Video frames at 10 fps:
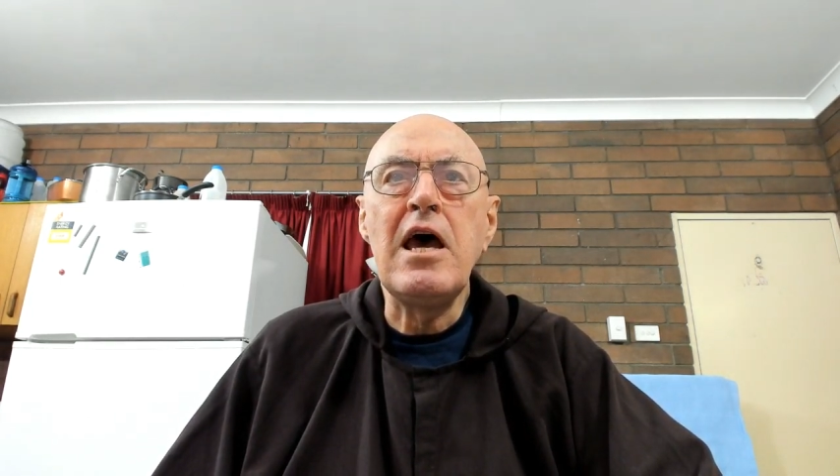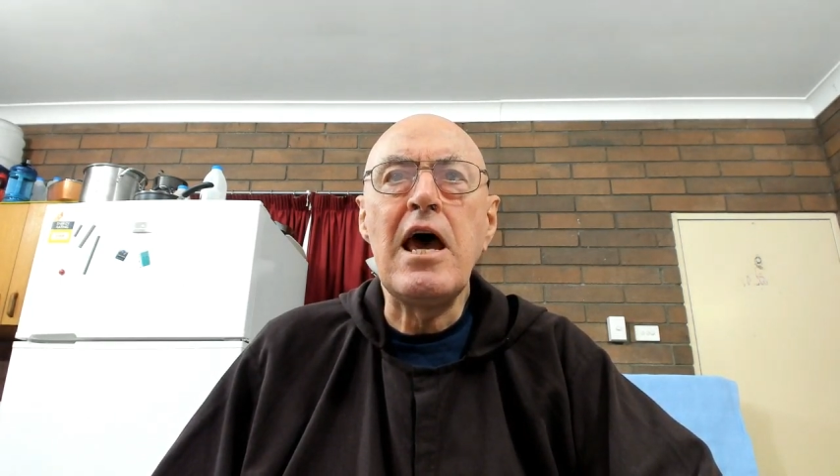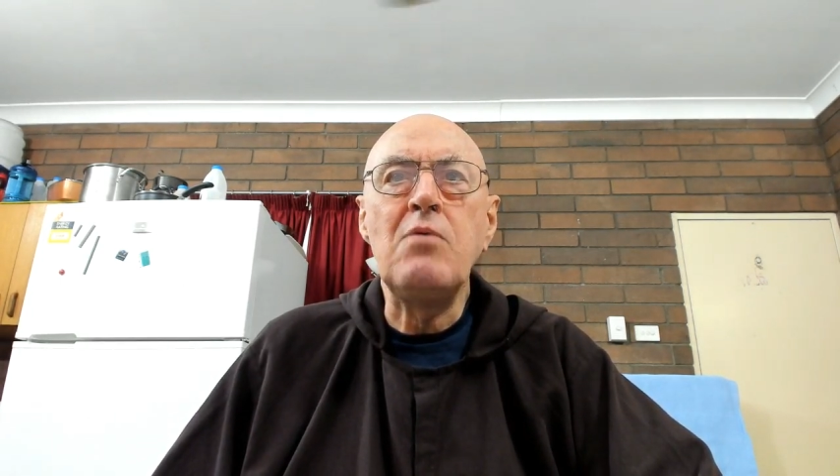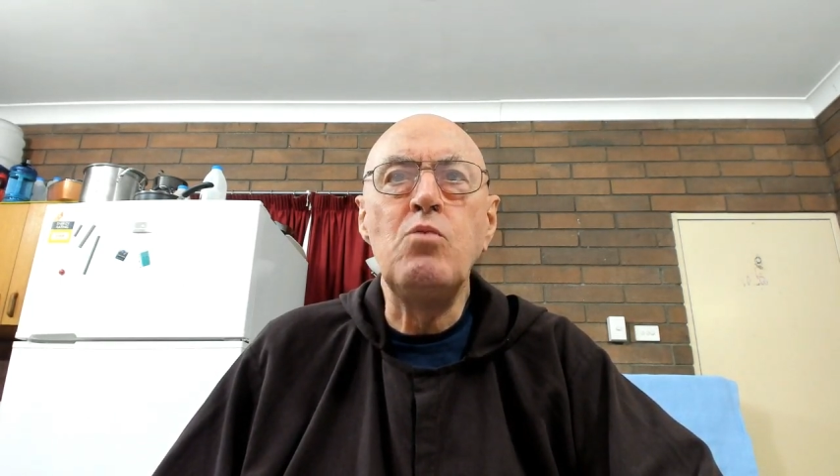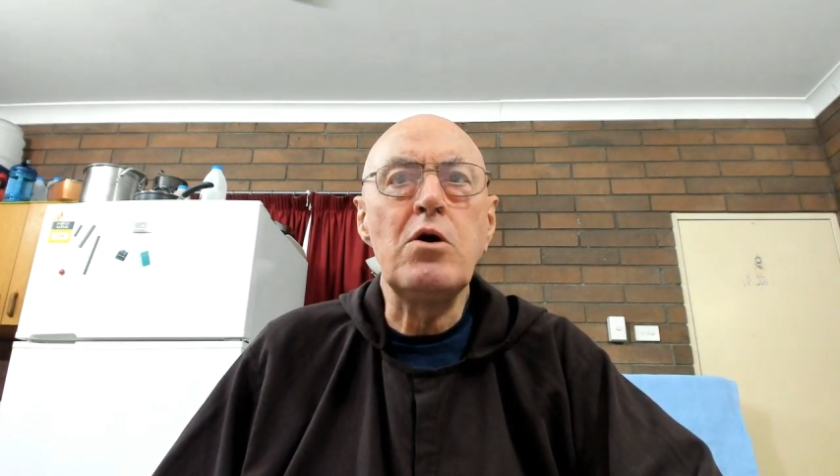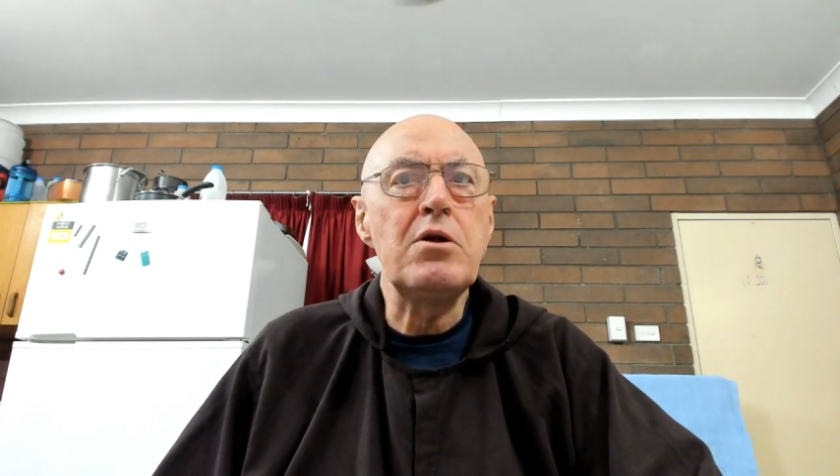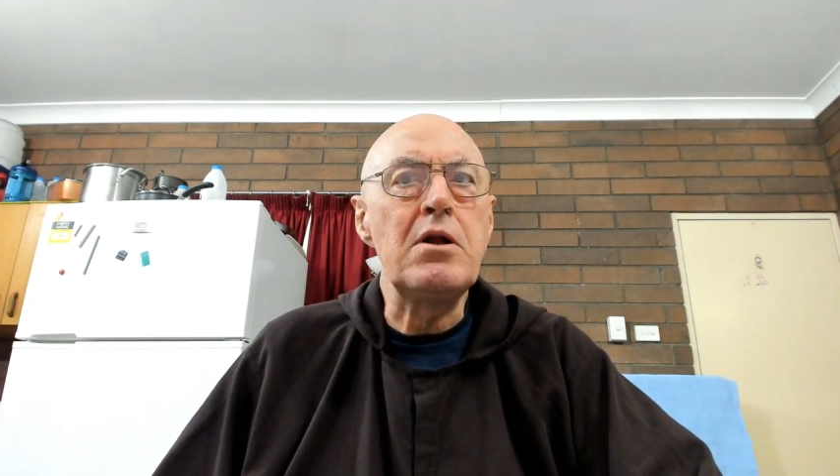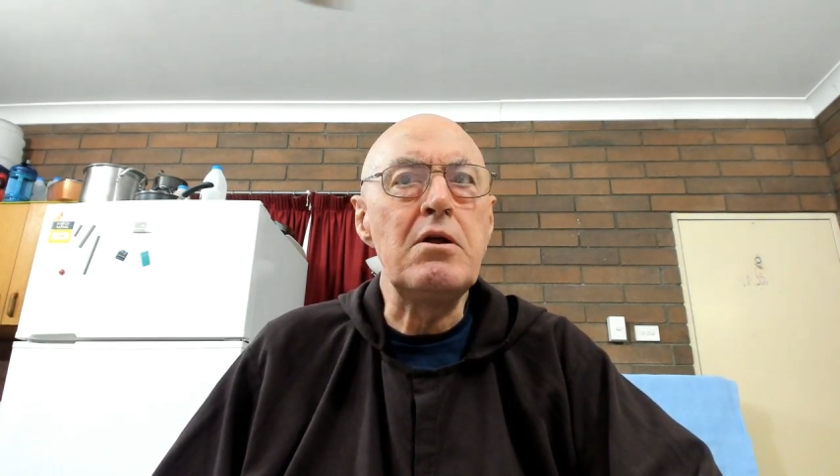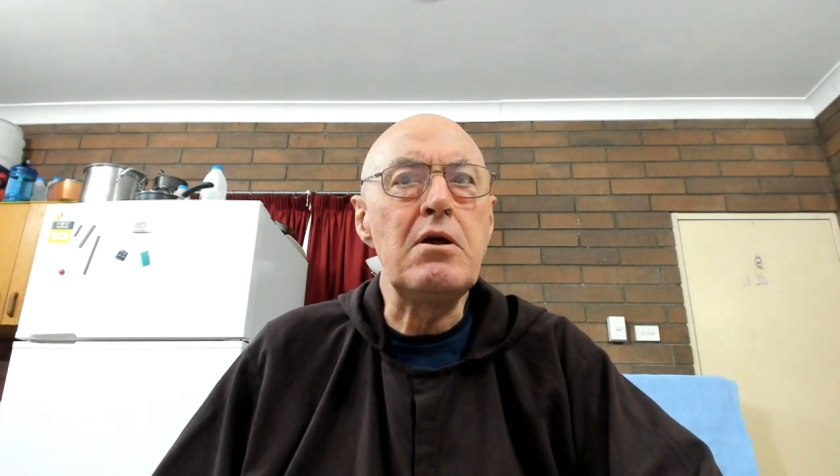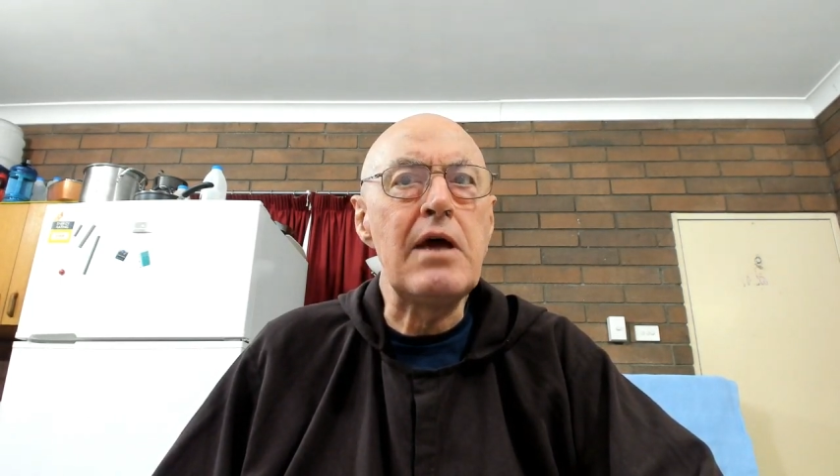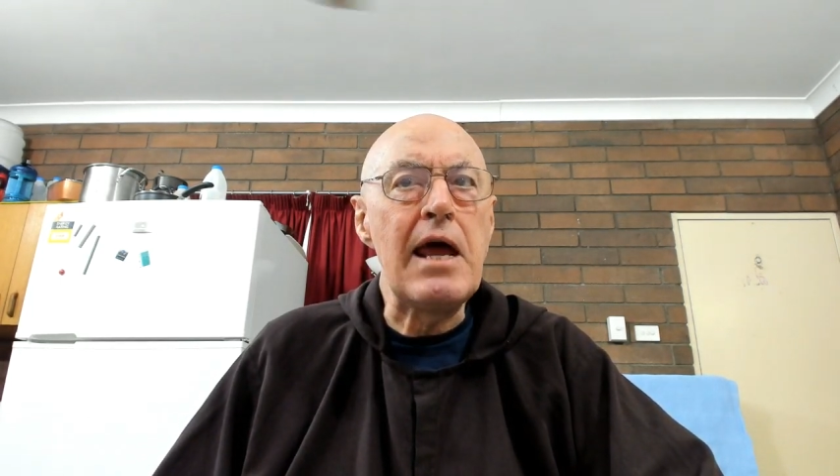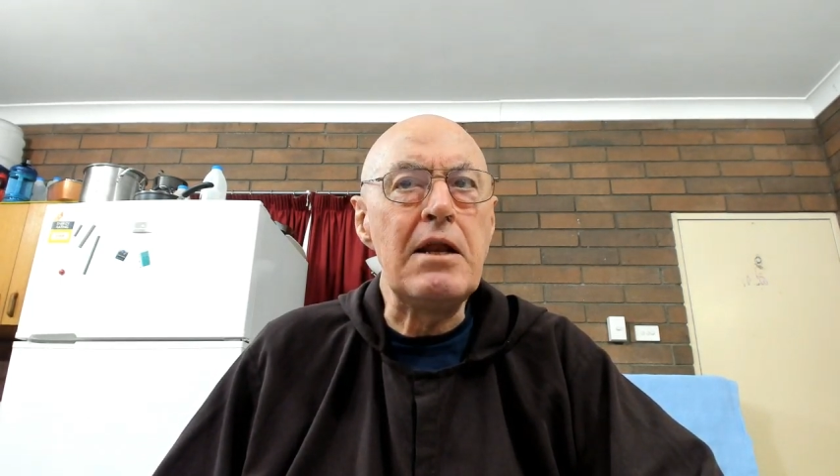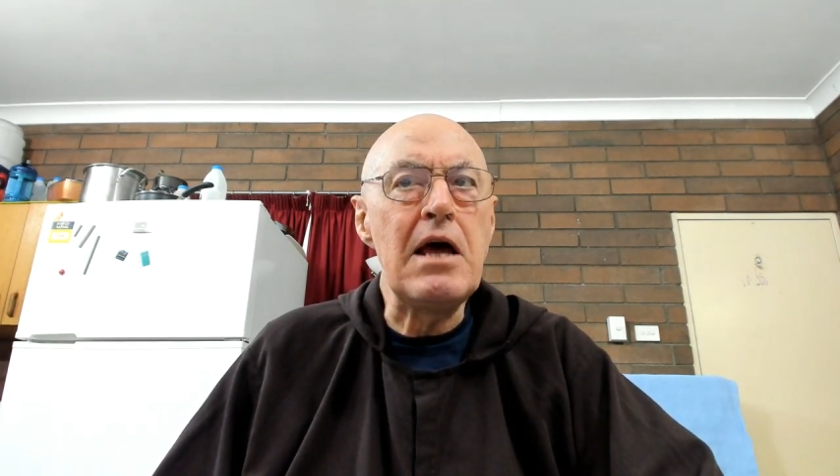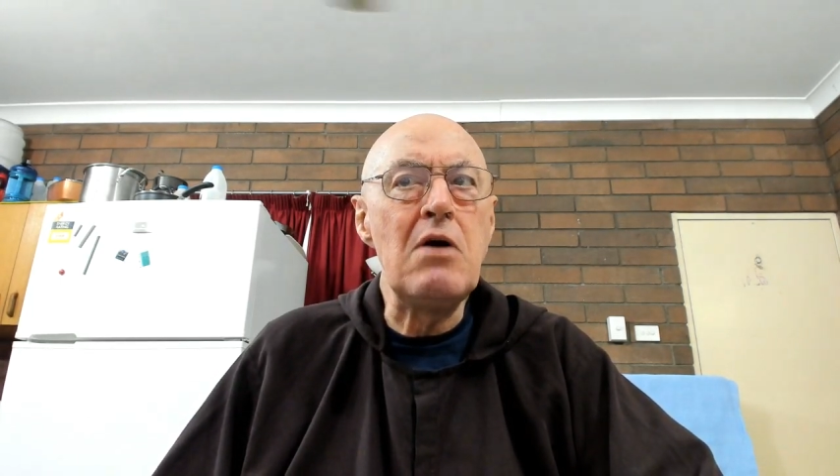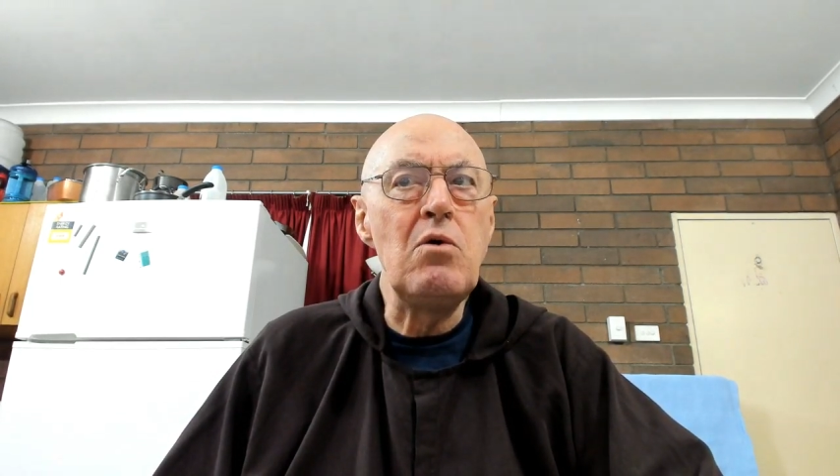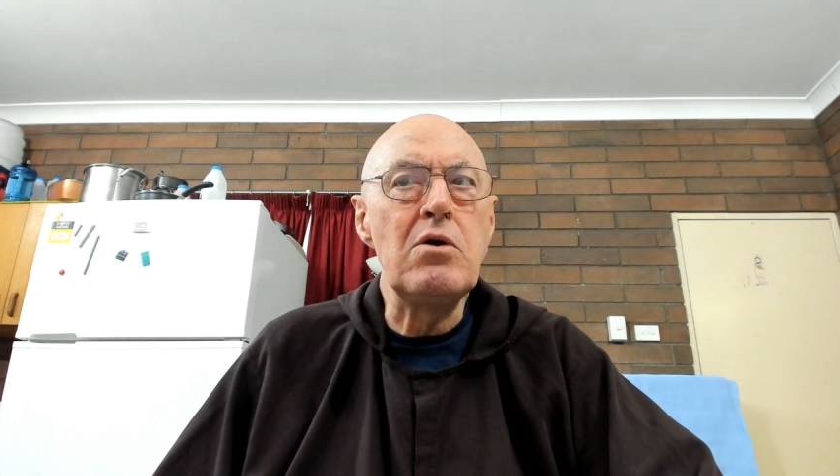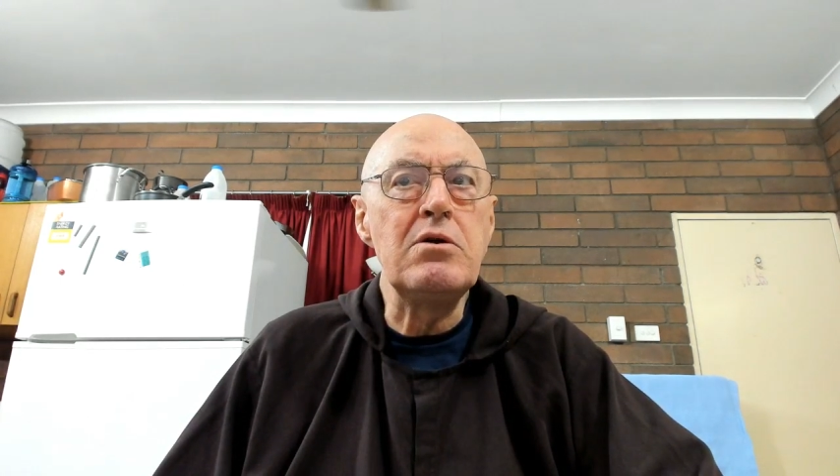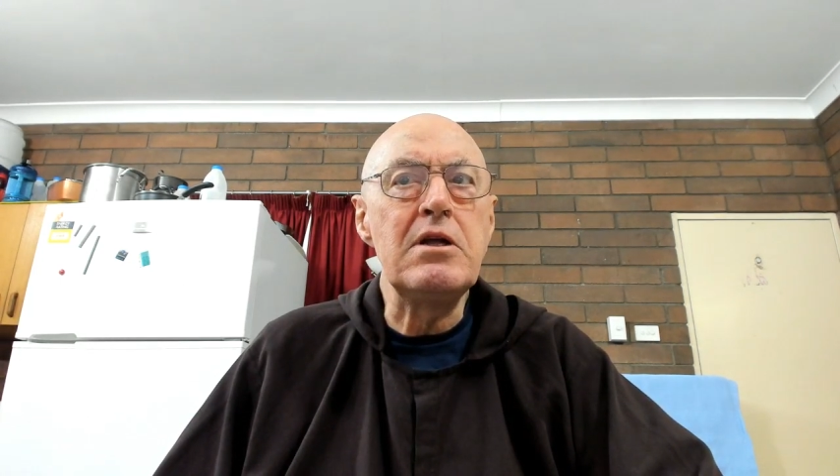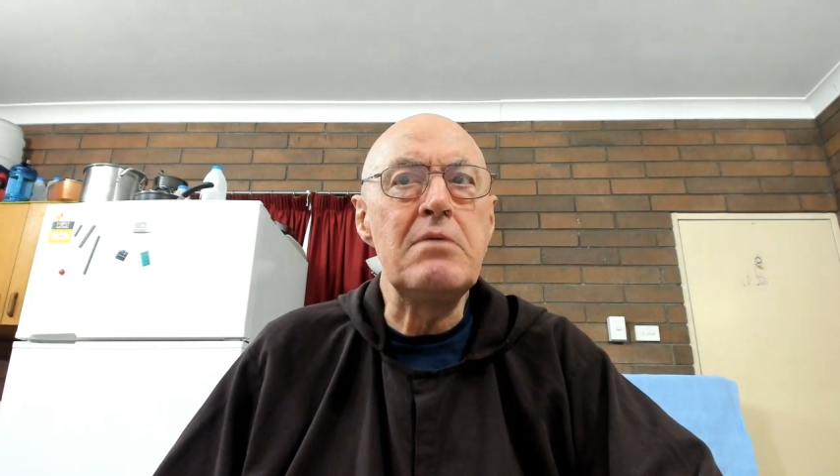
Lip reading: and what can go on